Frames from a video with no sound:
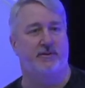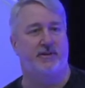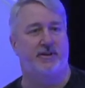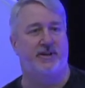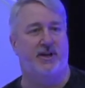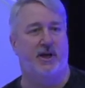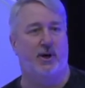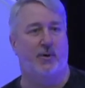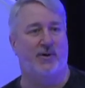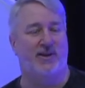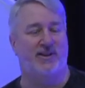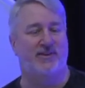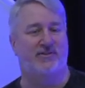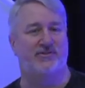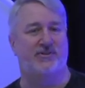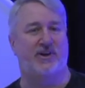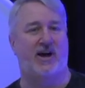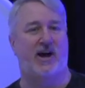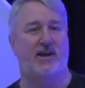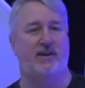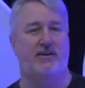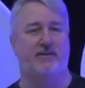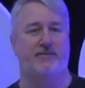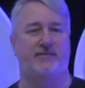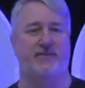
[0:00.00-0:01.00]
you know,
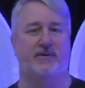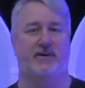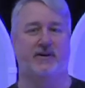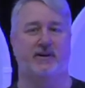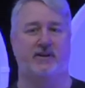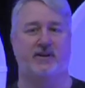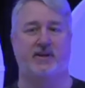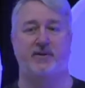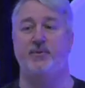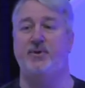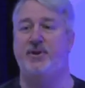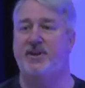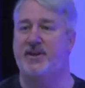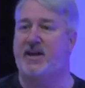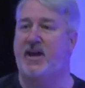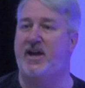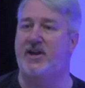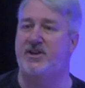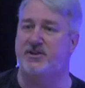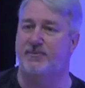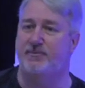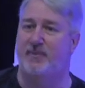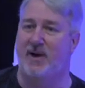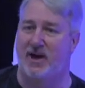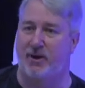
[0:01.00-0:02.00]
inside of uh,
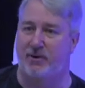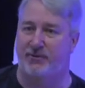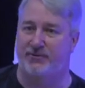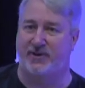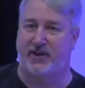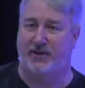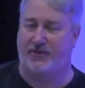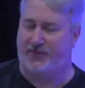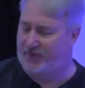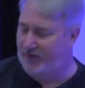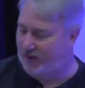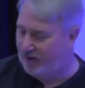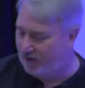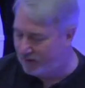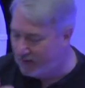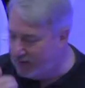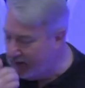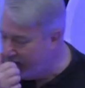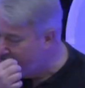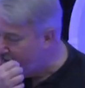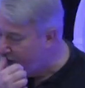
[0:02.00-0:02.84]
communication matters out there.